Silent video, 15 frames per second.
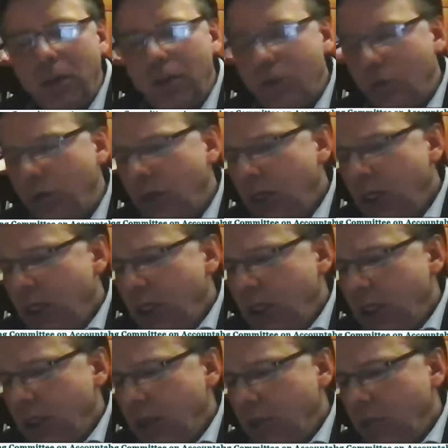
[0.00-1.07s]
So
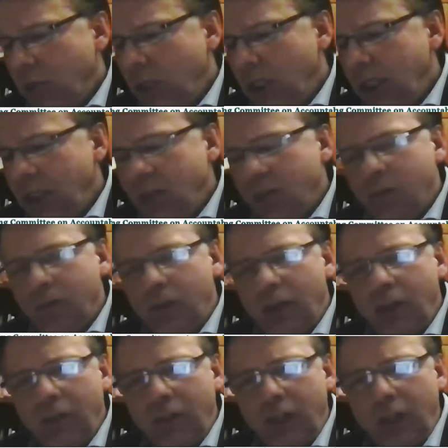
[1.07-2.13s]
it's a very,
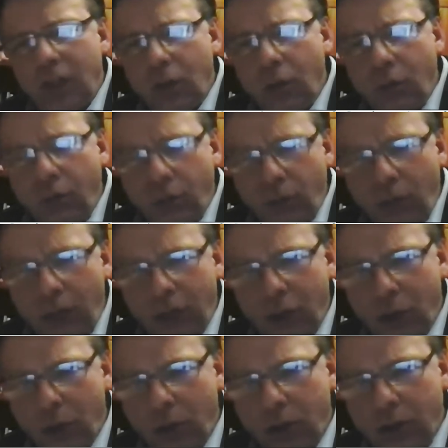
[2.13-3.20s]
very low
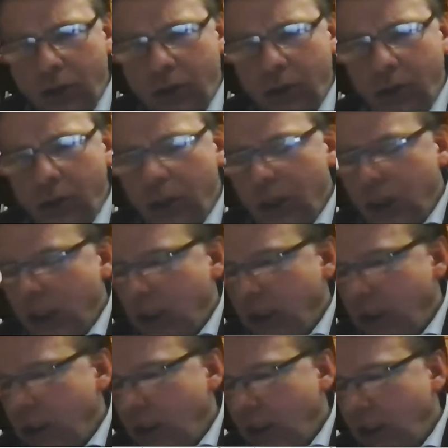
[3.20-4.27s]
threshold to
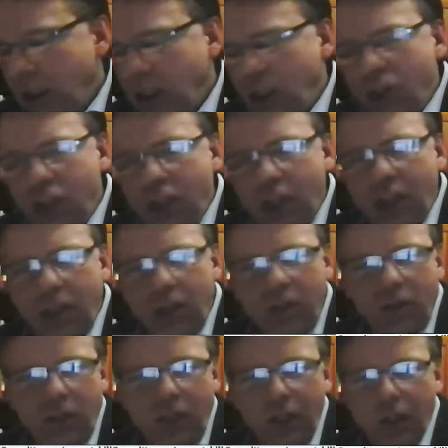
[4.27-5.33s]
initiate,
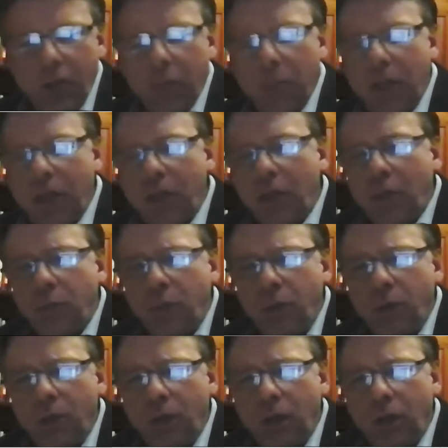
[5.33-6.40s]
say, our medical
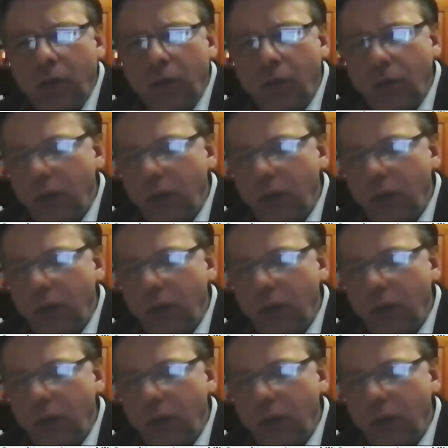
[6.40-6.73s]
protocol for it,